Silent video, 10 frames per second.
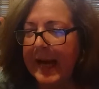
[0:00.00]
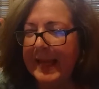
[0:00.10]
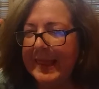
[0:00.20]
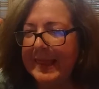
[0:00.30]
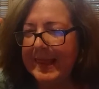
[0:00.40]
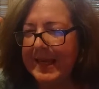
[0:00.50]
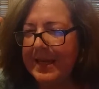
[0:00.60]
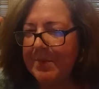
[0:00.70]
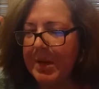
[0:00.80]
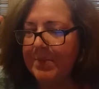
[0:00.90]
I
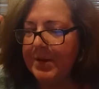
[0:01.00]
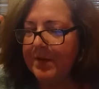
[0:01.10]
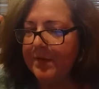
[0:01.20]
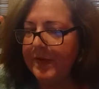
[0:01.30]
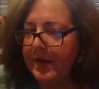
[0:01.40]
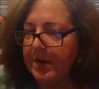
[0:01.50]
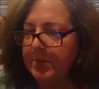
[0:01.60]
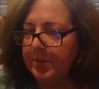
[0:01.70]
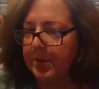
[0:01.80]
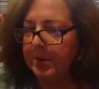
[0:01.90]
think it may be
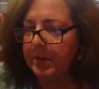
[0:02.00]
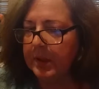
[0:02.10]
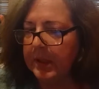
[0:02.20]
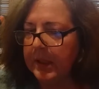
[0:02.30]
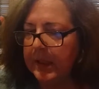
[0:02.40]
available